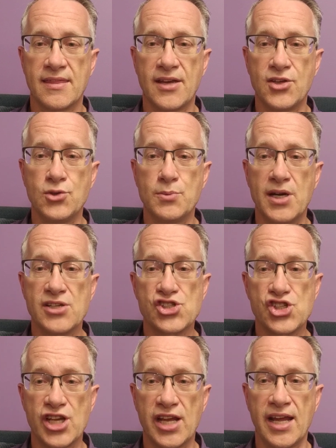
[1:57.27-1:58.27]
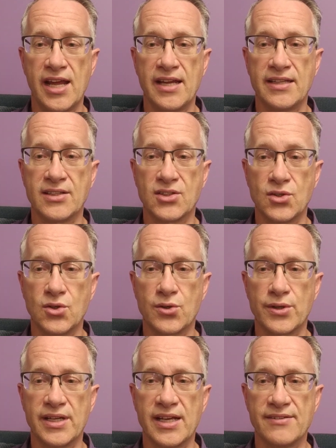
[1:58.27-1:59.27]
that you might share in the
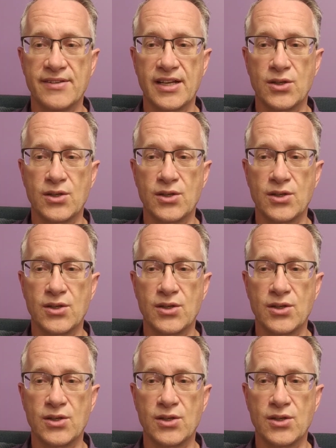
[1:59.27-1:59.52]
glory of our